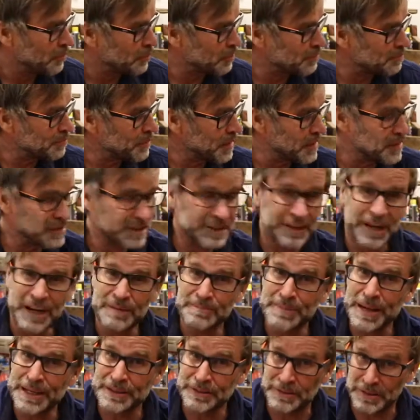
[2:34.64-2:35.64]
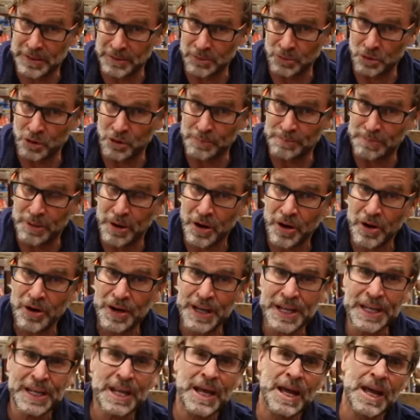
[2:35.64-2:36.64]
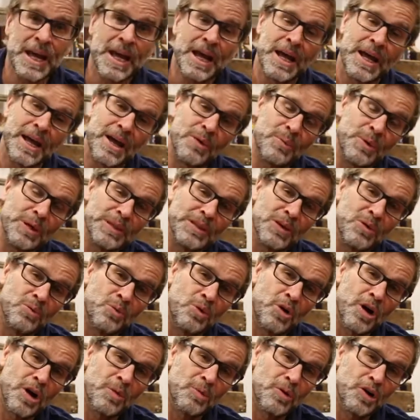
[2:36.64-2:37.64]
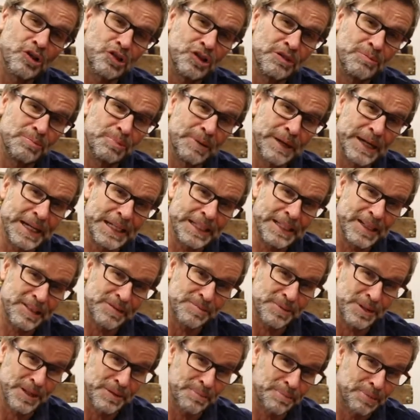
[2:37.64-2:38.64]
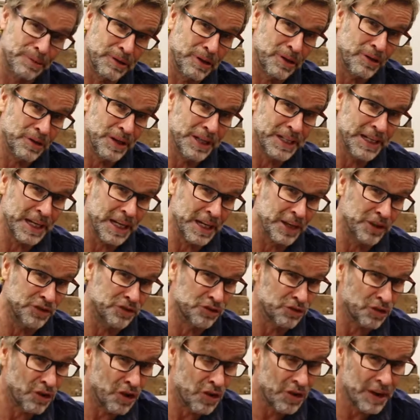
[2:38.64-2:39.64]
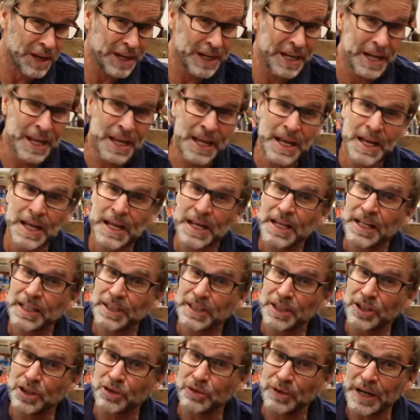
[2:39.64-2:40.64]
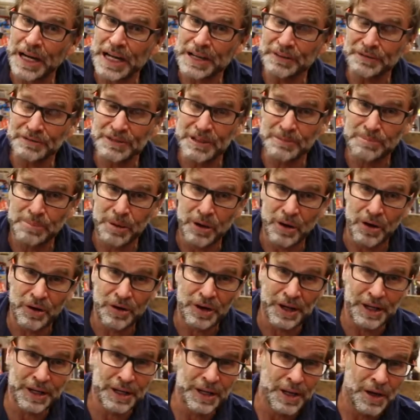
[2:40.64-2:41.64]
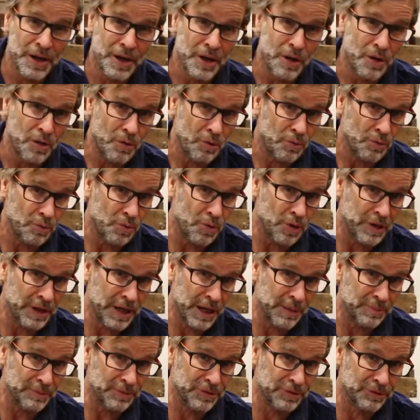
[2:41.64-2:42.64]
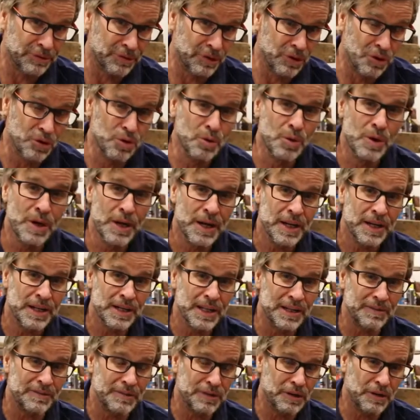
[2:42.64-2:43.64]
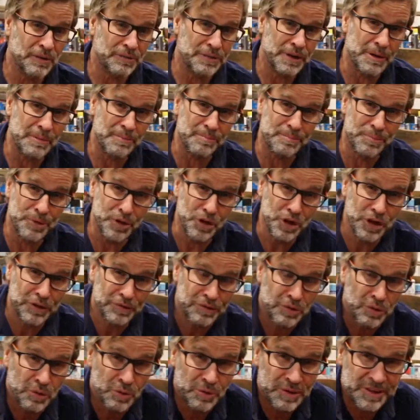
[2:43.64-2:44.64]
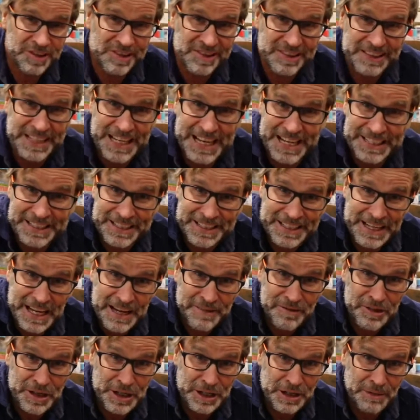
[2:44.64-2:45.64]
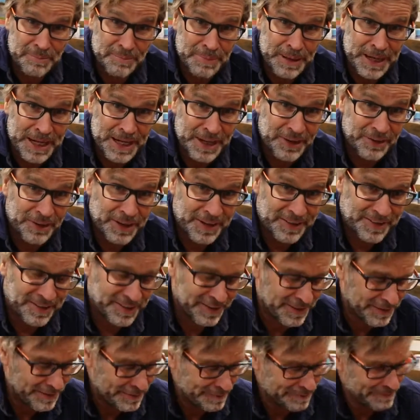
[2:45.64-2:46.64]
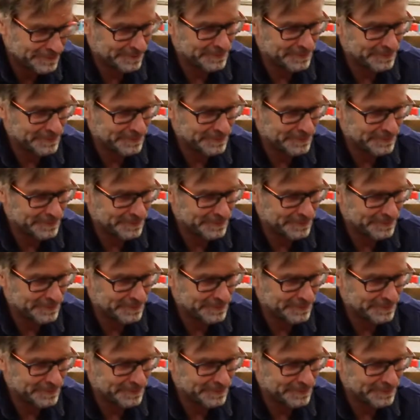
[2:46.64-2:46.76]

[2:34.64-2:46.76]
which means going back to the raw pine, and when the whitewashing paint has been applied and dried, the grain from the pine will come through, giving off that beautiful Scandinavian appearance.